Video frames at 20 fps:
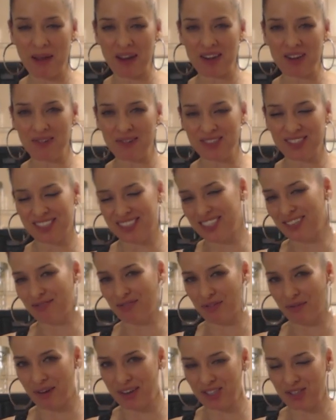menus in
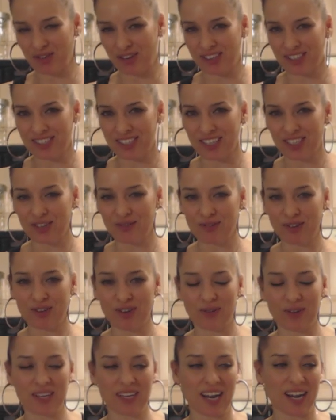different restaurants that you would
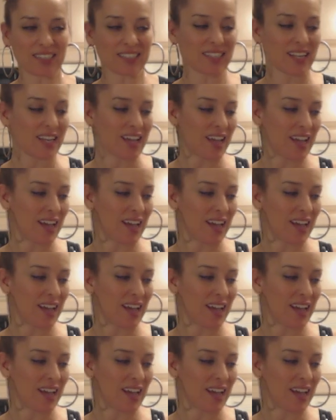go eat at.